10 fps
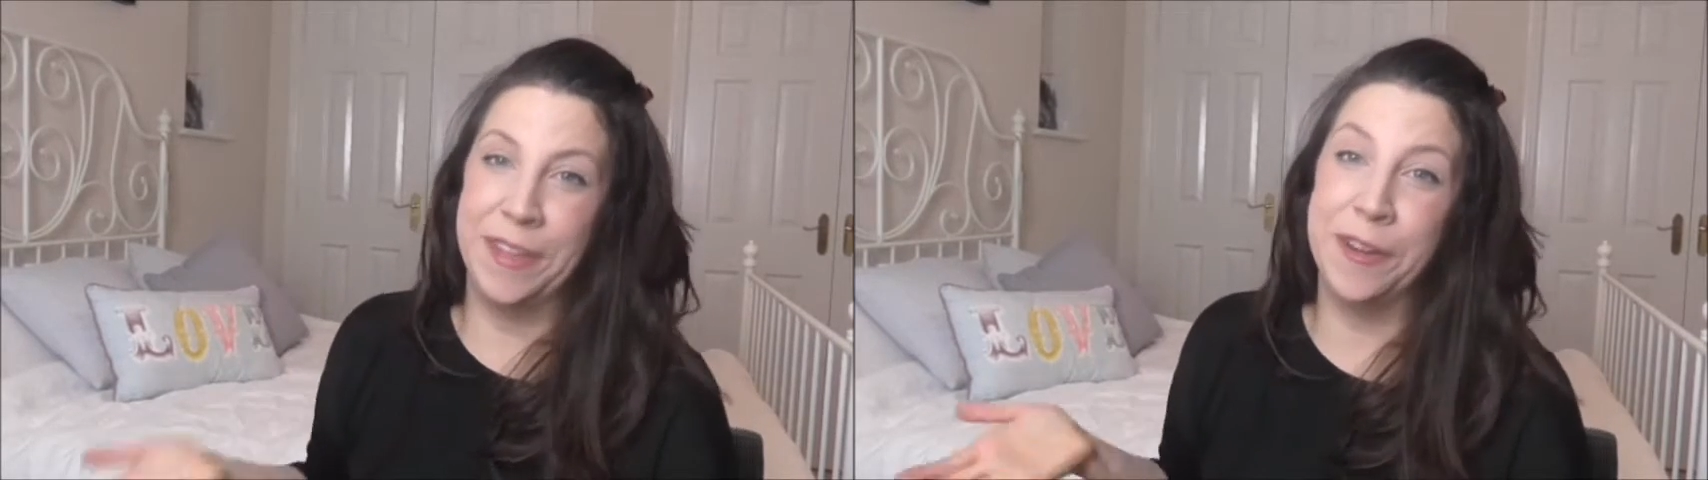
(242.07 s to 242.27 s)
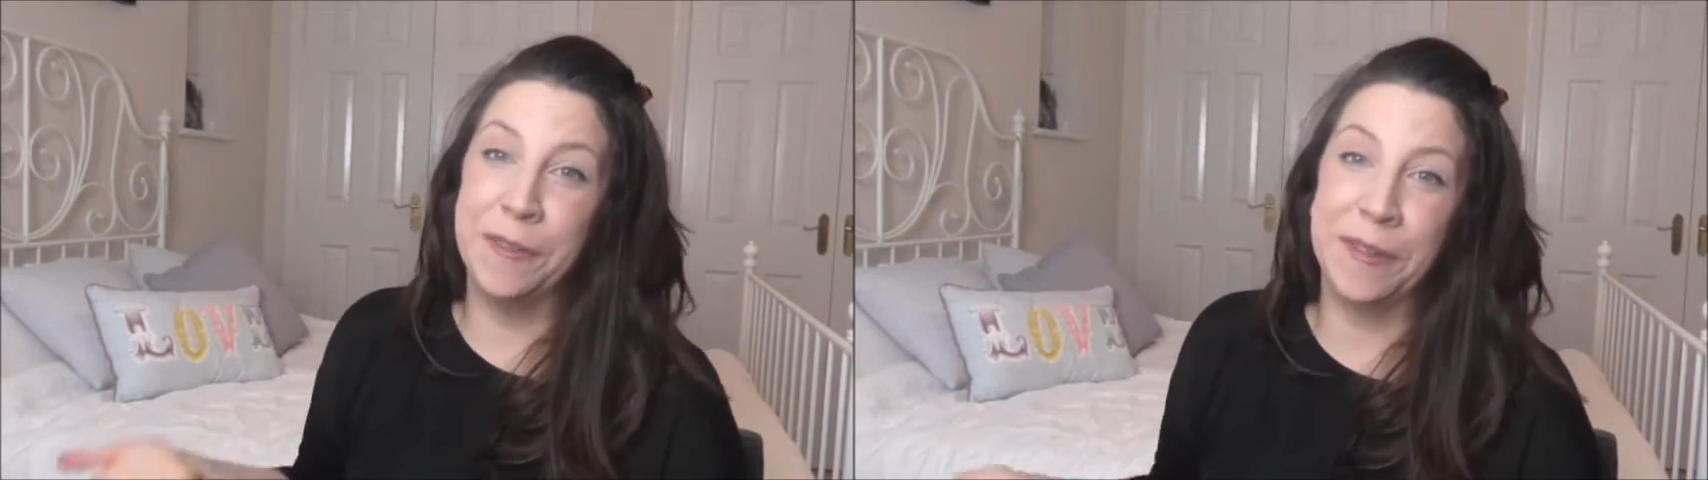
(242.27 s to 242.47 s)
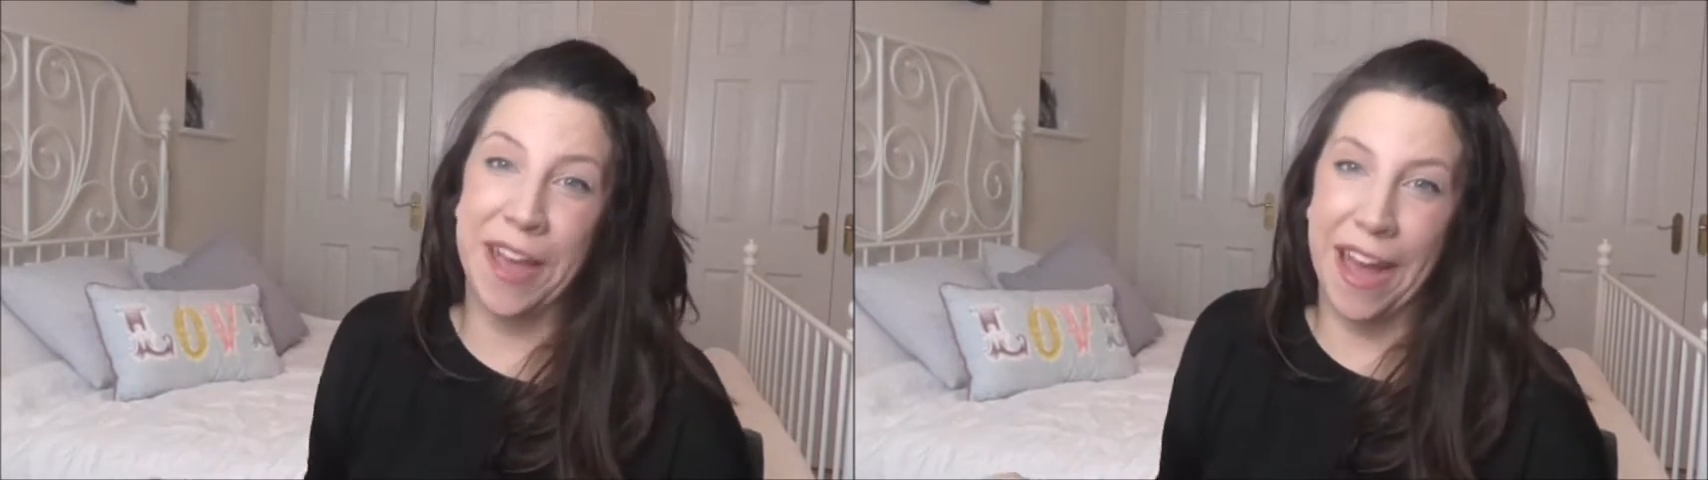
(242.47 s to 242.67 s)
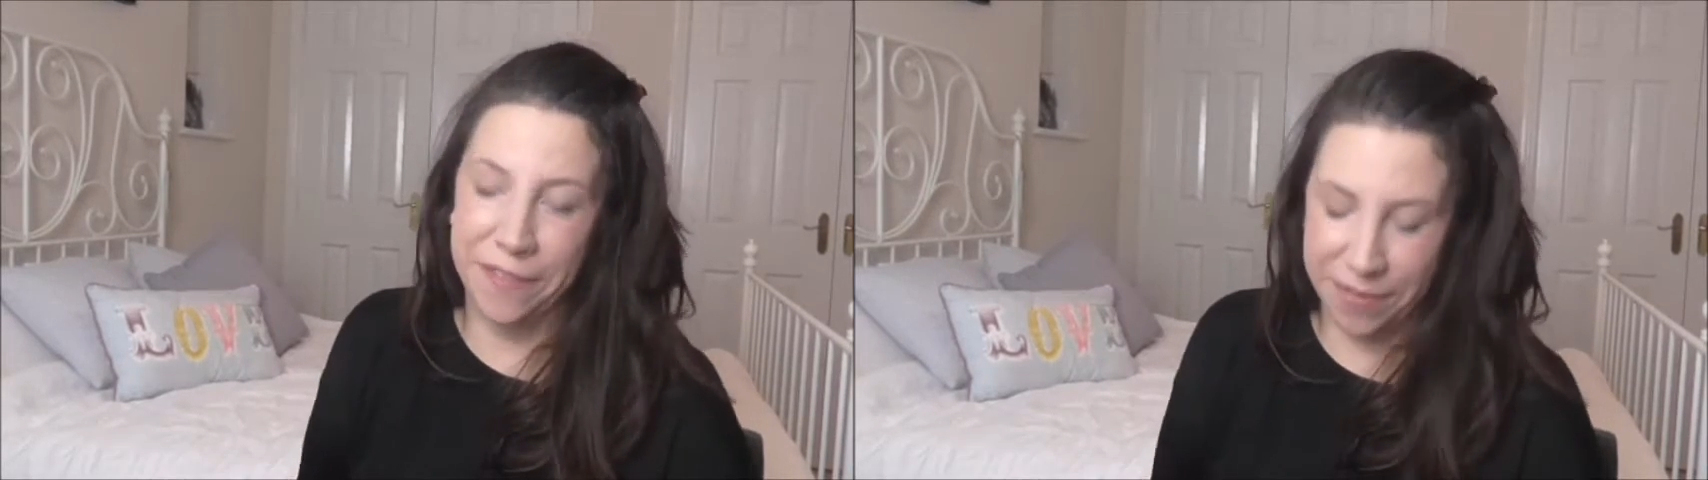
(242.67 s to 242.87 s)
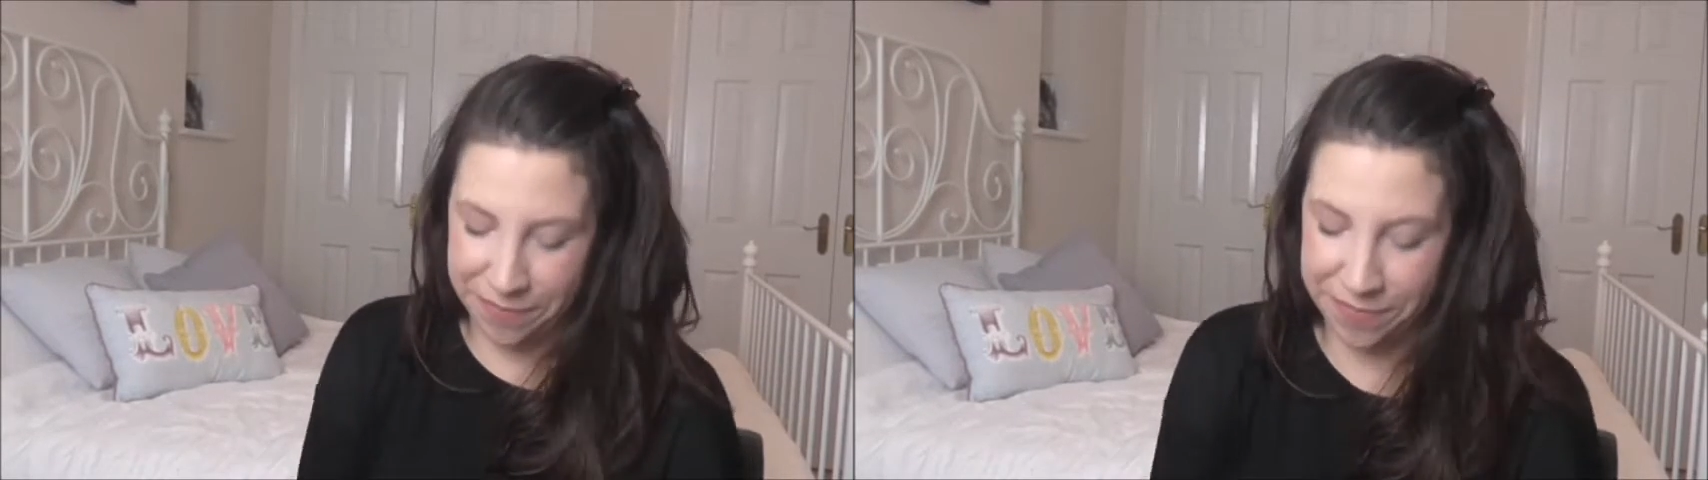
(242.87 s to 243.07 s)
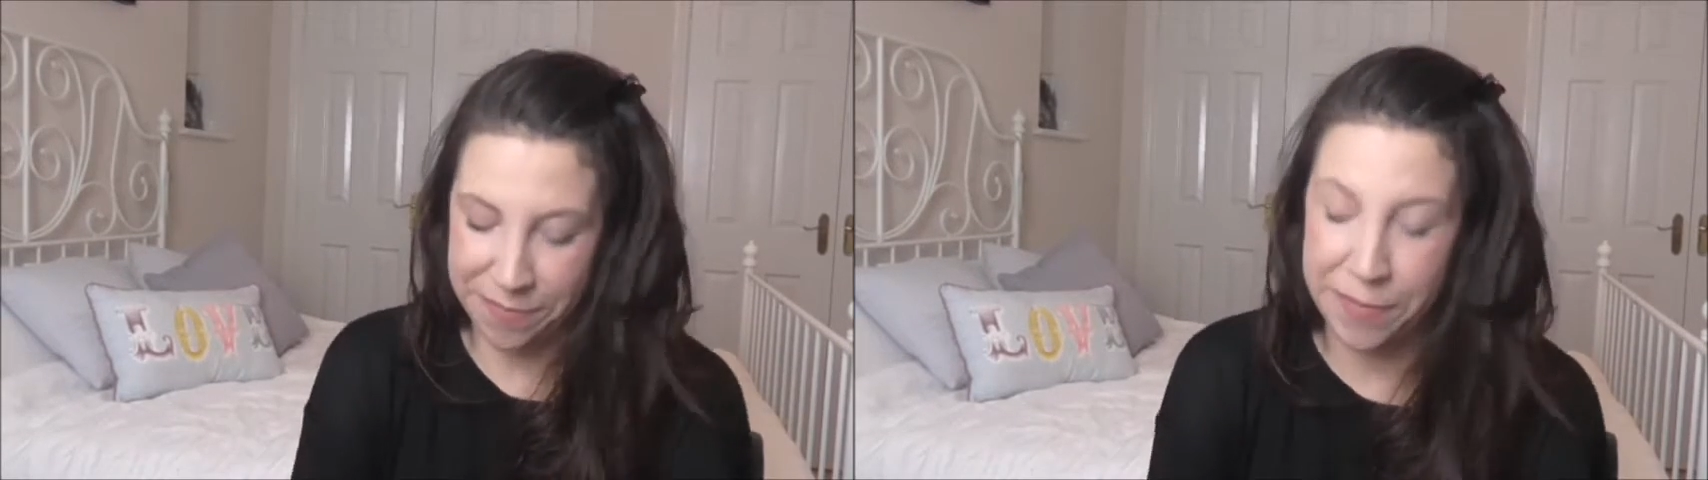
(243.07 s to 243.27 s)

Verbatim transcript: you know what you're having.